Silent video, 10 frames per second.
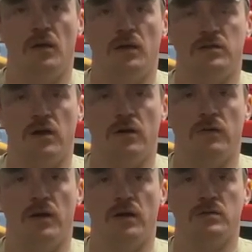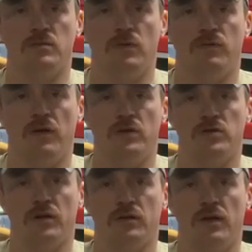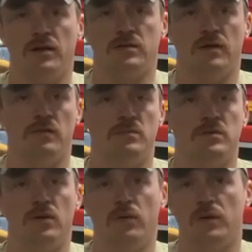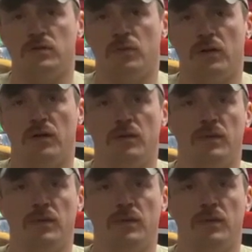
It's 100 rounds, and we finally shot the last of them, so it's one of them.